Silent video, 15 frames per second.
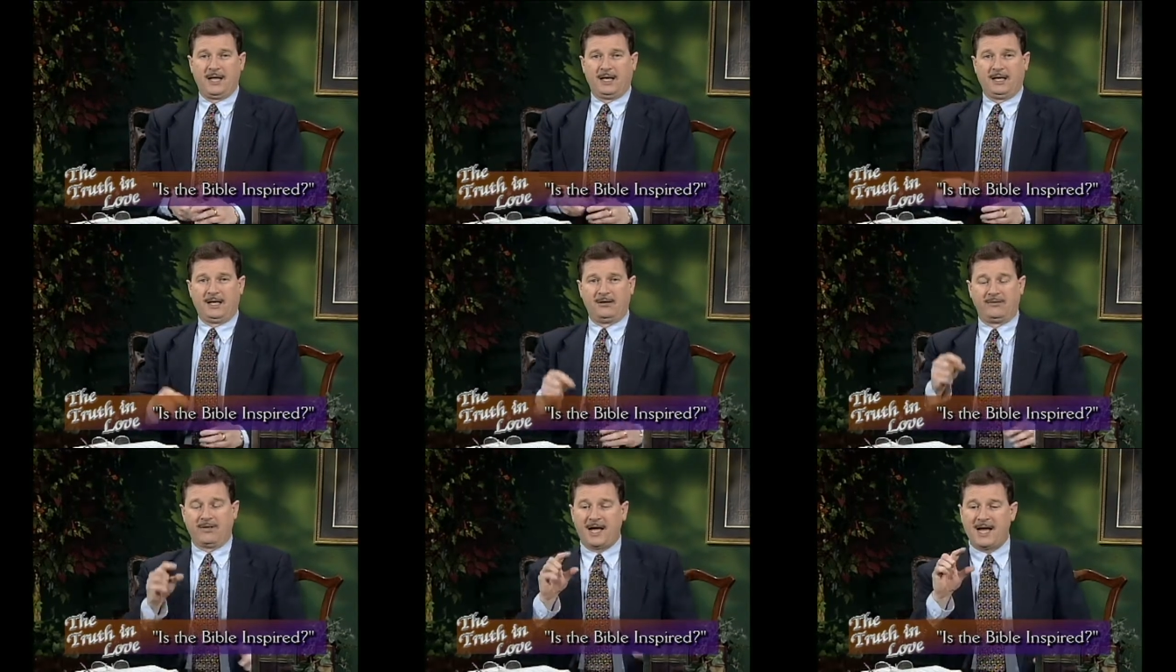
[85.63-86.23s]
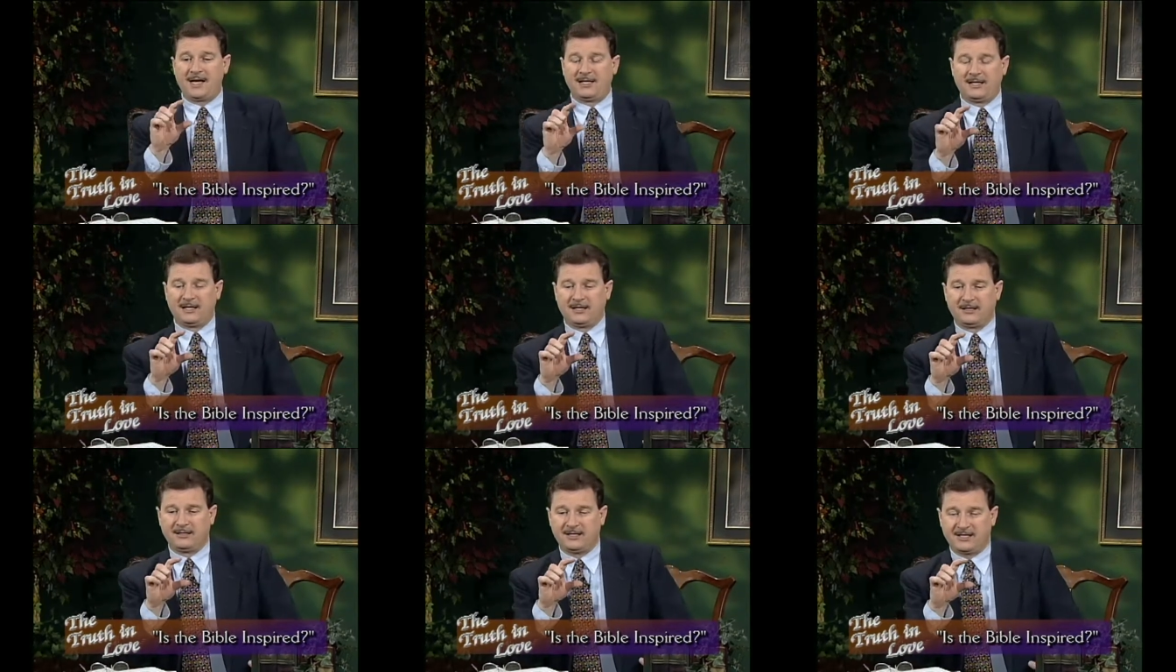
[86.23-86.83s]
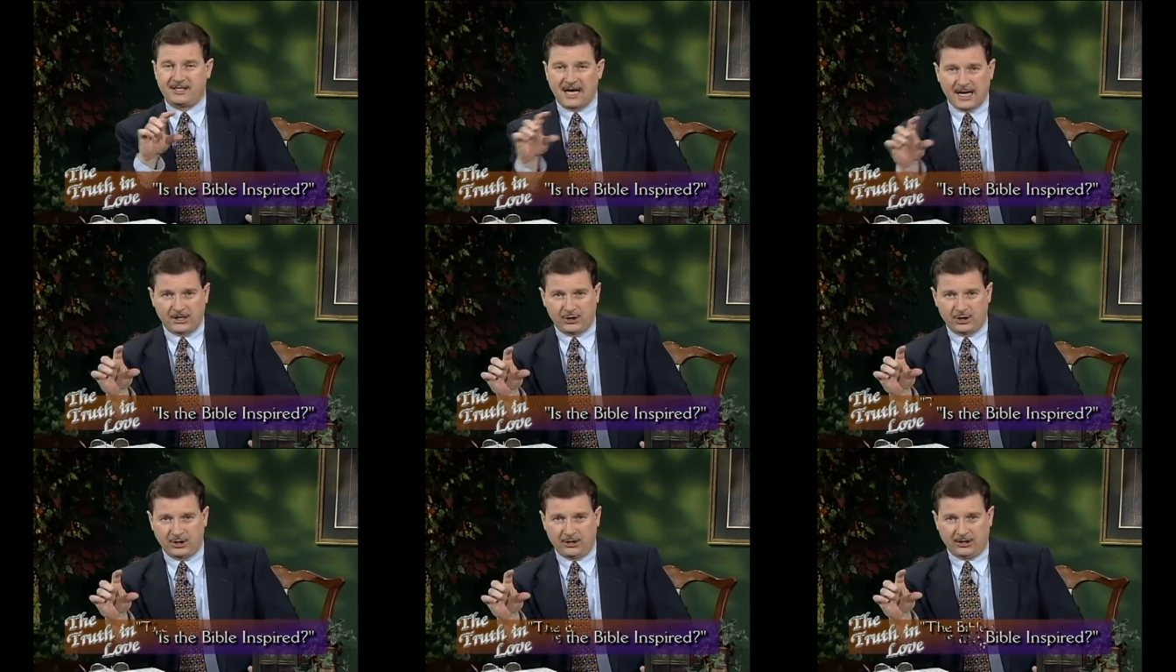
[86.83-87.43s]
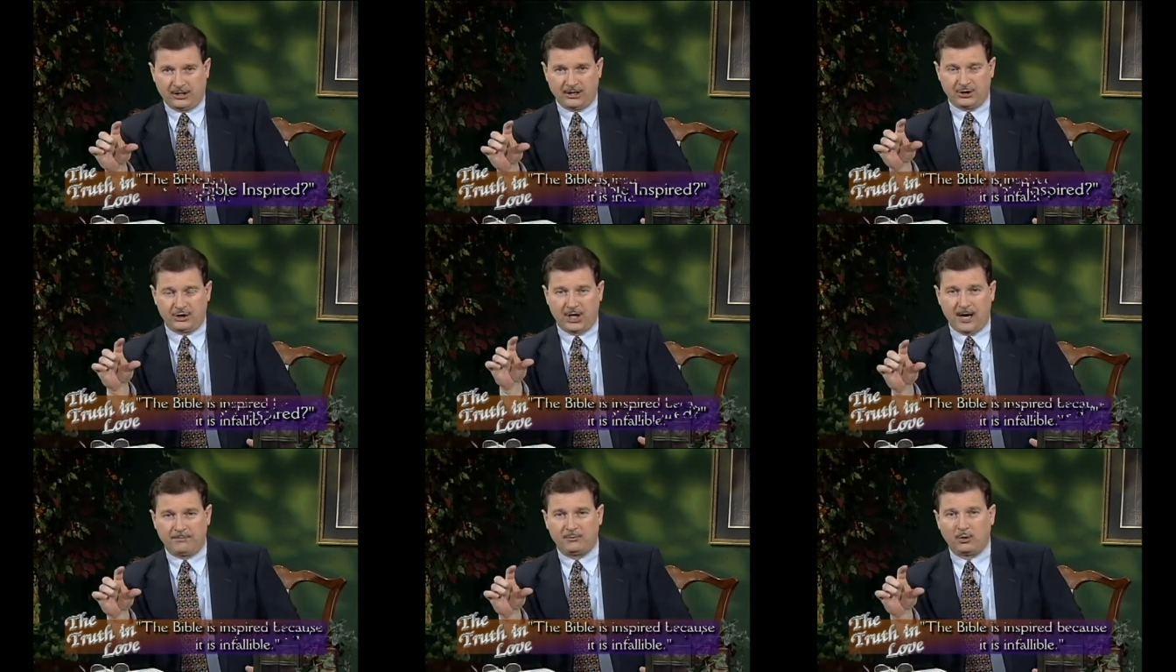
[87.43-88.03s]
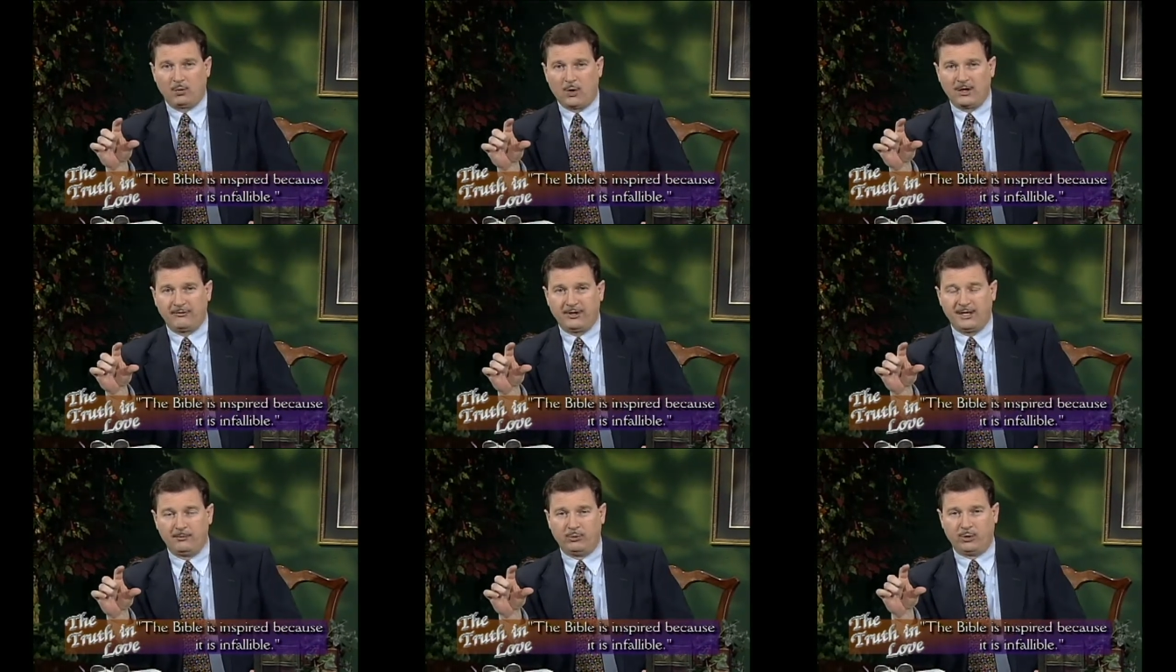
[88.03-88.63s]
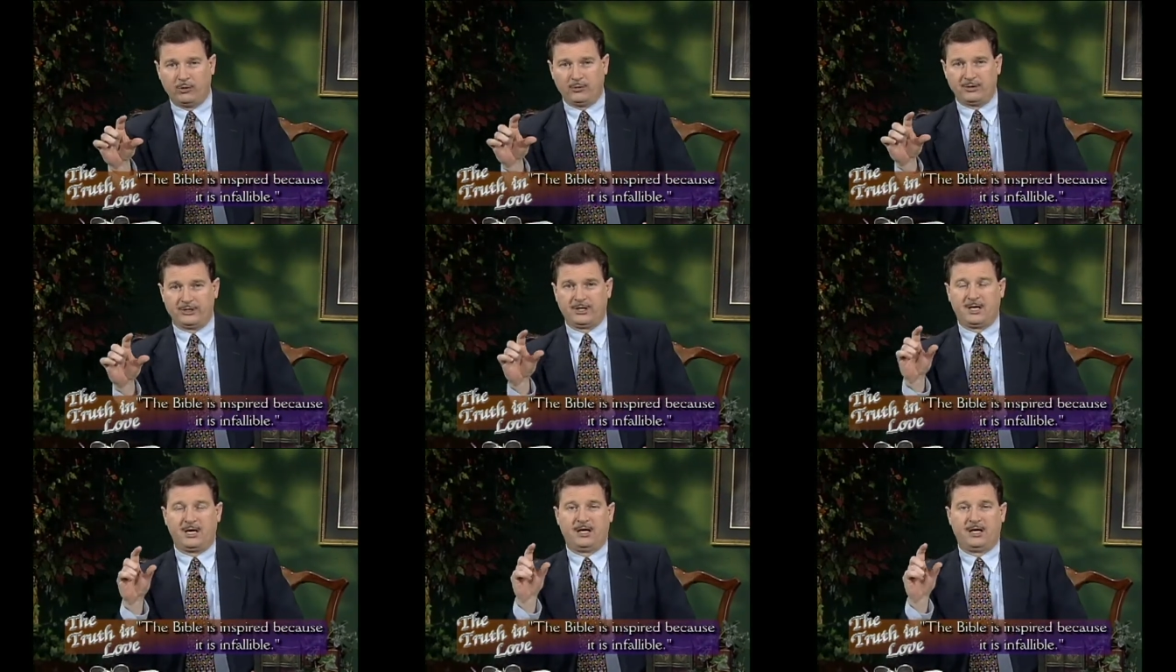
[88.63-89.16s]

In that section in chapter 1 of Hebrews,